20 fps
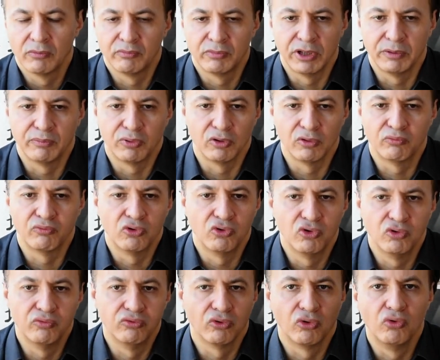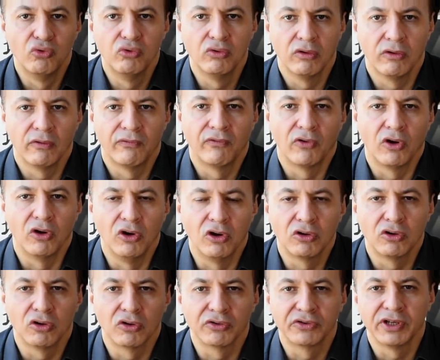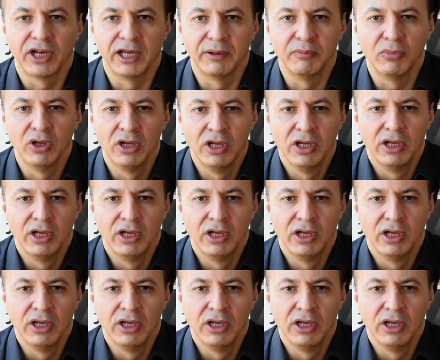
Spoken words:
people who brew for a long time